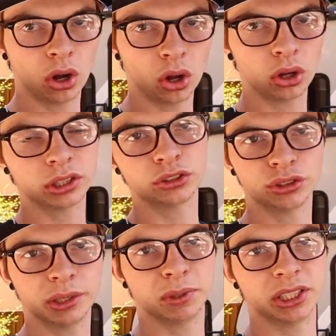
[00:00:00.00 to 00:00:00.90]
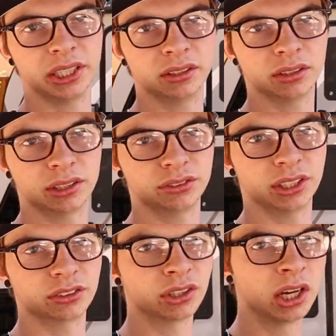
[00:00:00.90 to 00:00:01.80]
all the trim on the
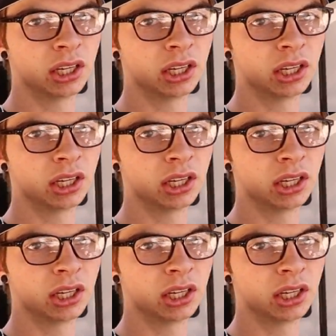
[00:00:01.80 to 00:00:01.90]
E36.